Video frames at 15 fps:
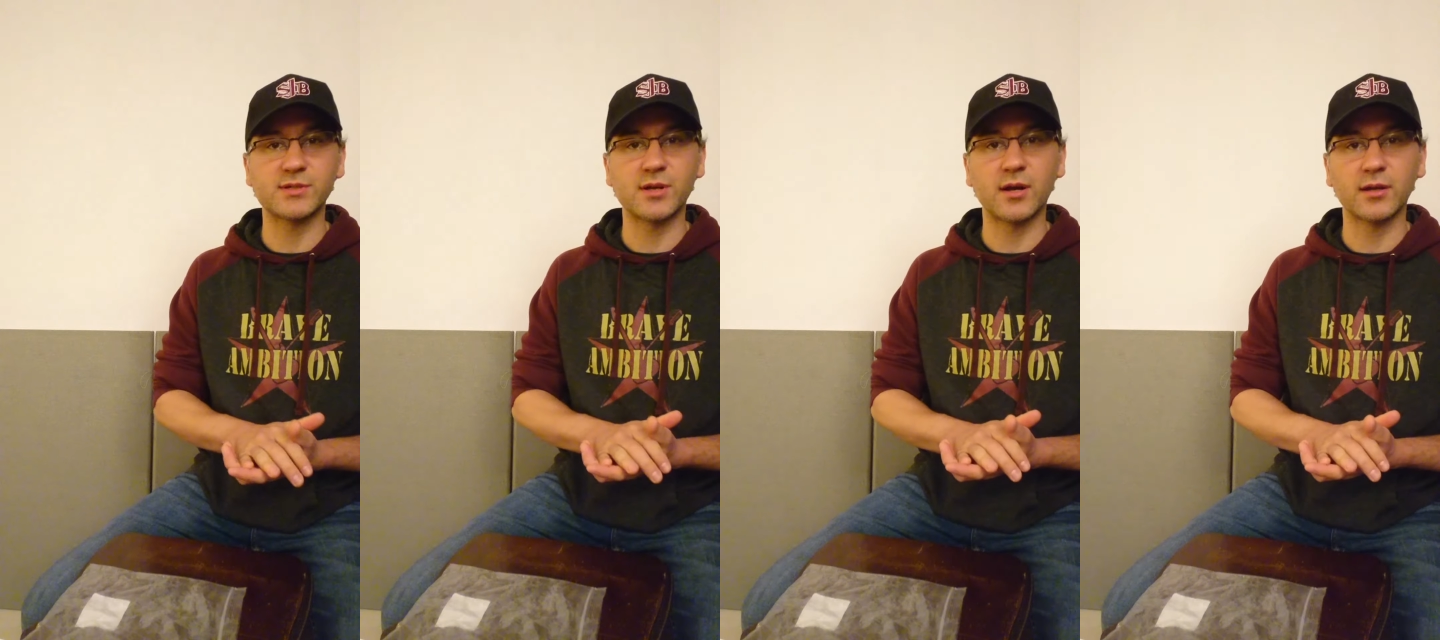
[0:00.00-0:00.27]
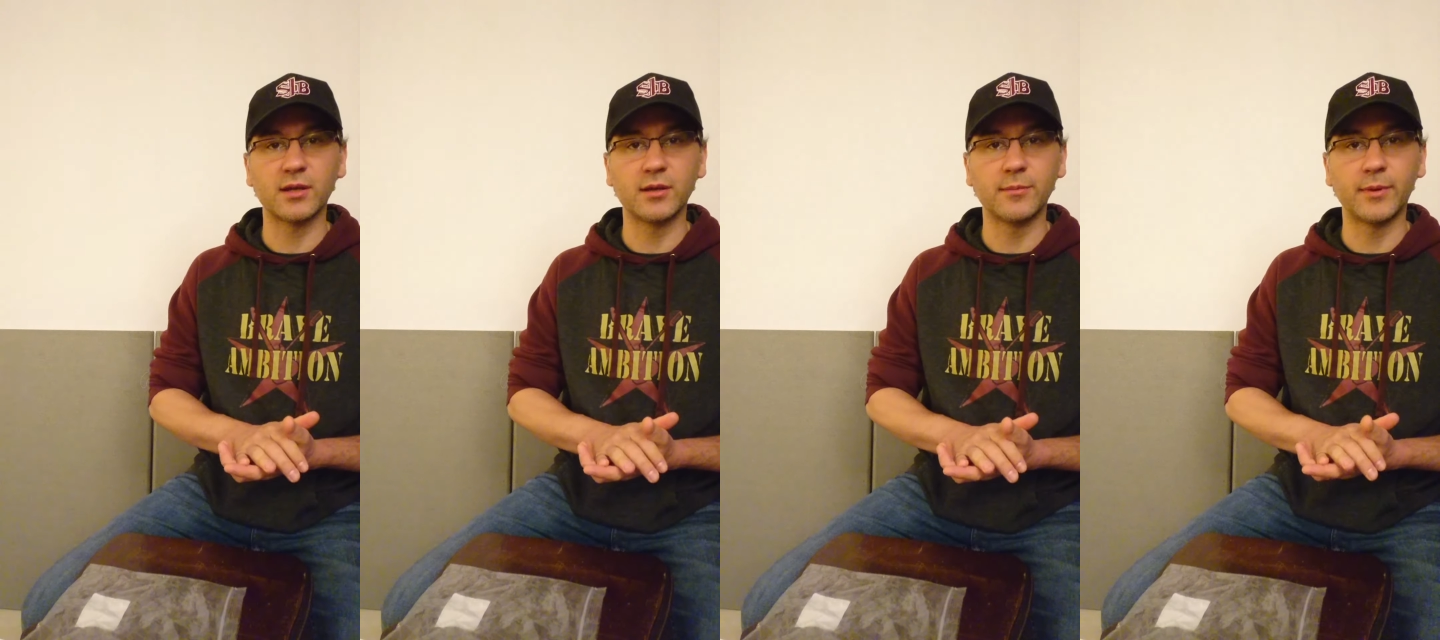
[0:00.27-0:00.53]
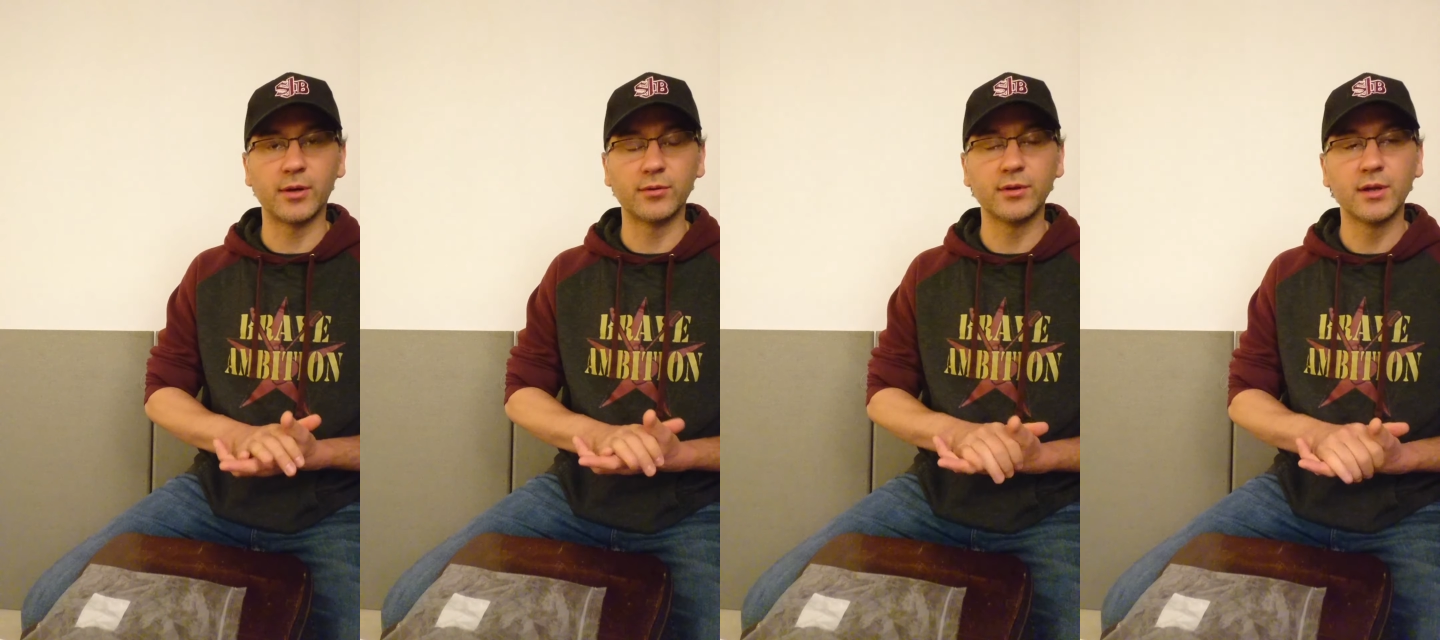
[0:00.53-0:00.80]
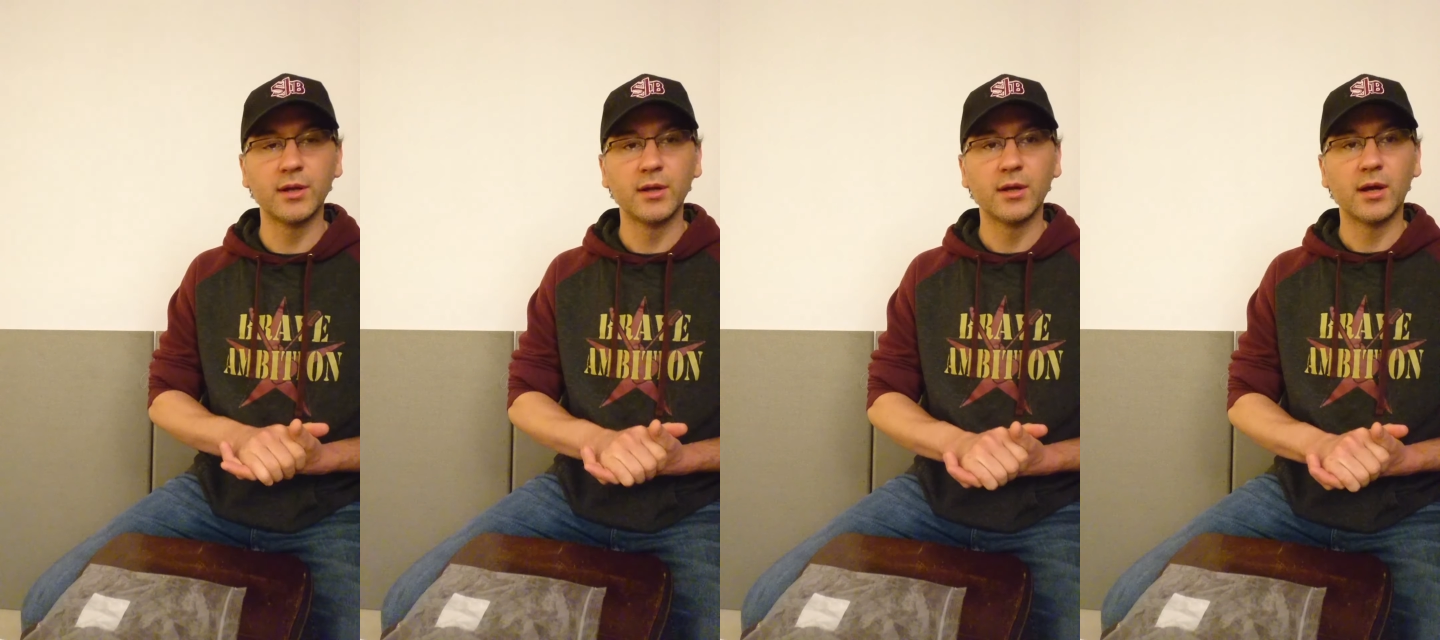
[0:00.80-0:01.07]
talking about.
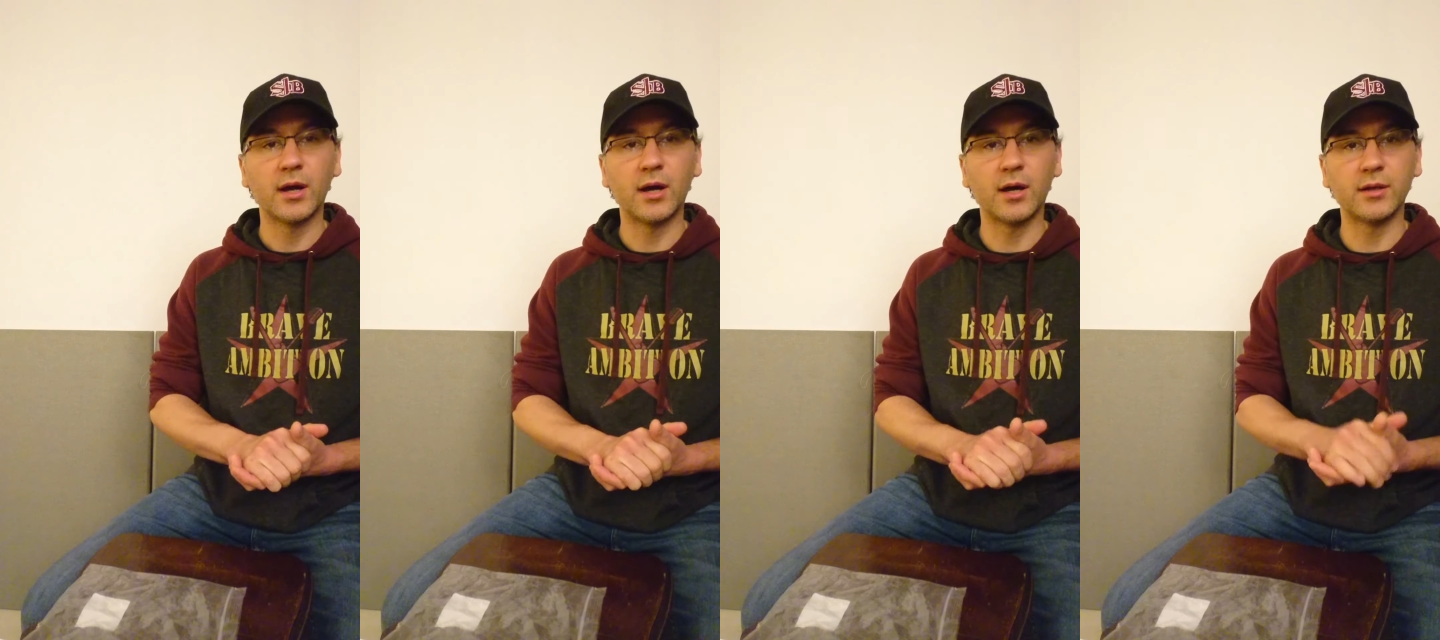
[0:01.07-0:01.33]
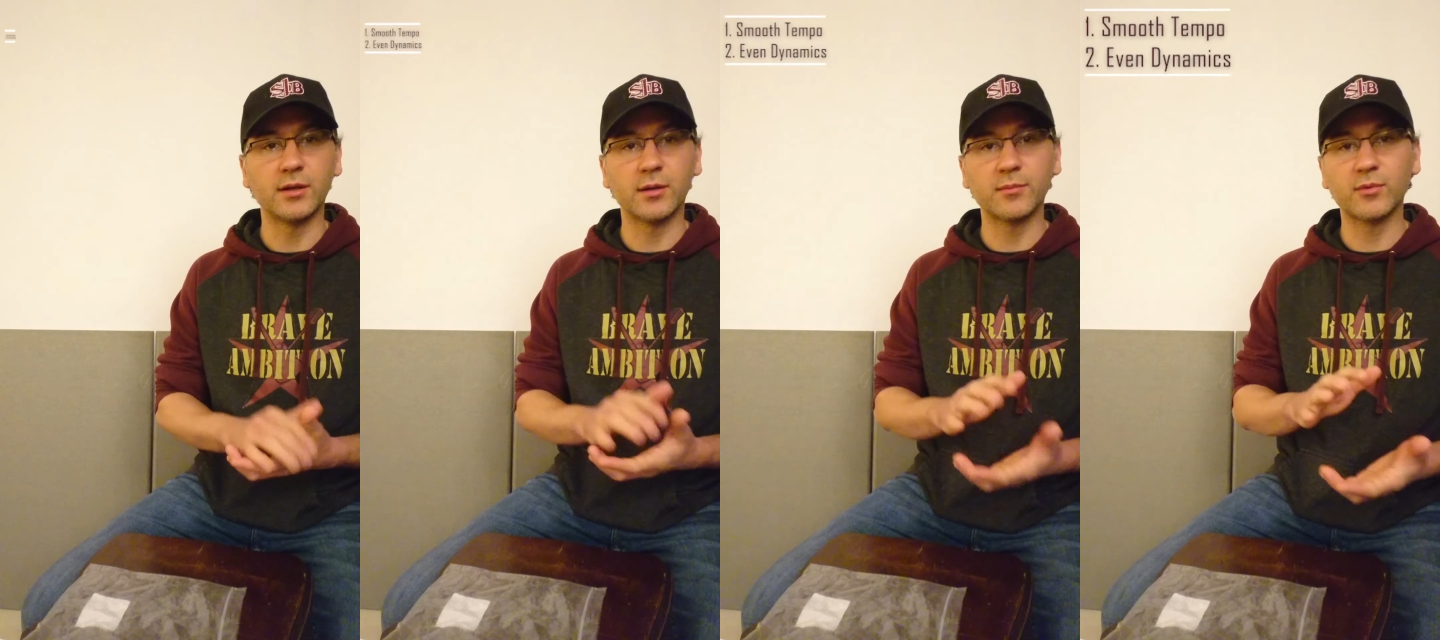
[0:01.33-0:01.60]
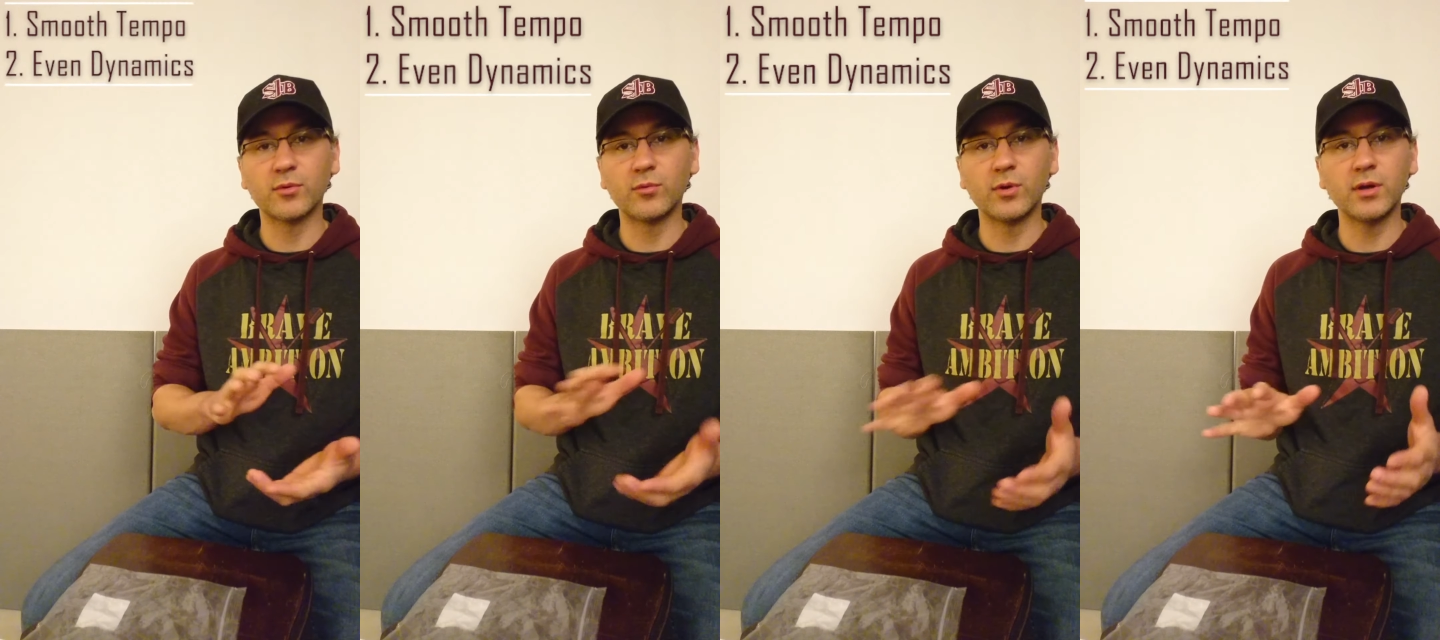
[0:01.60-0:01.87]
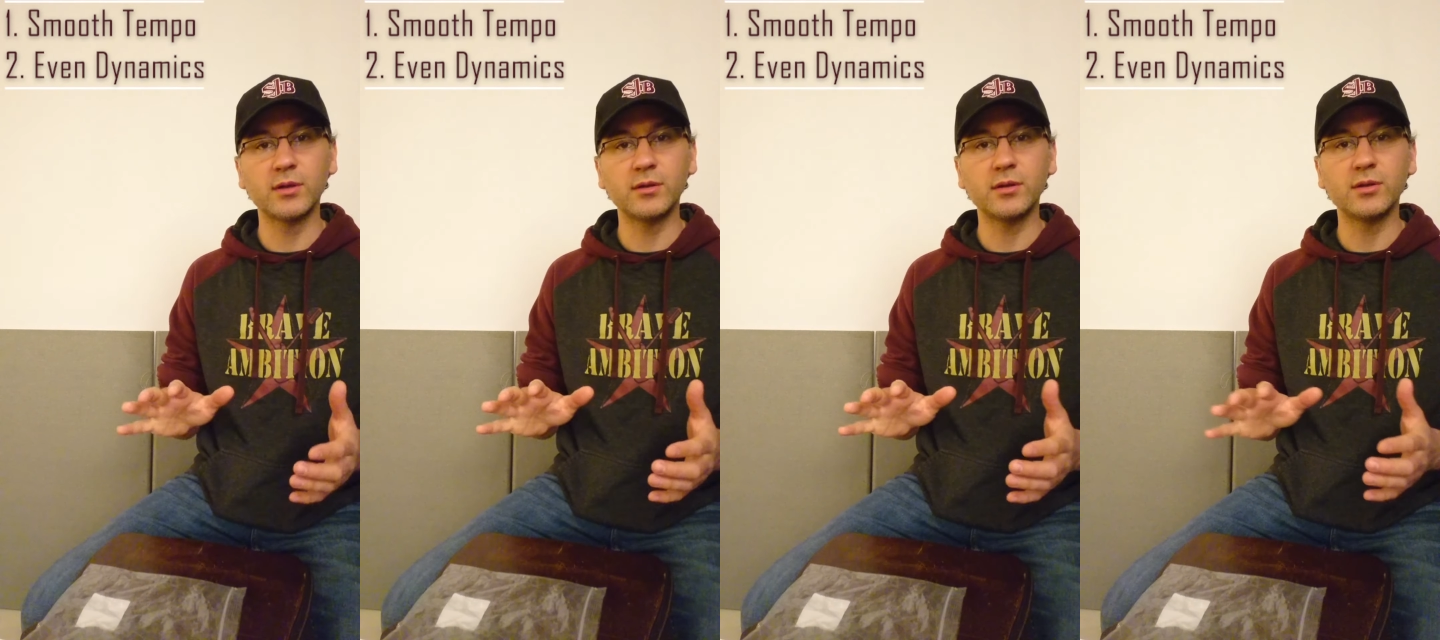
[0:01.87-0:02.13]
Number
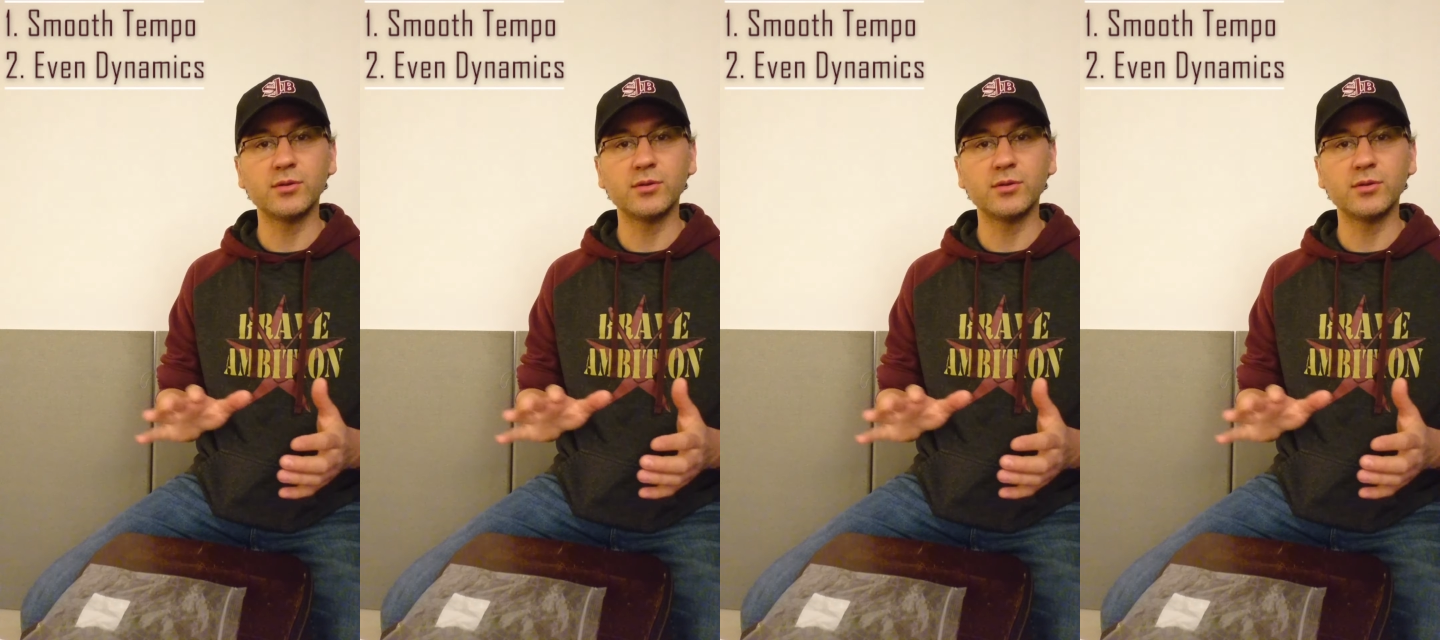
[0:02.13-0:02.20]
one,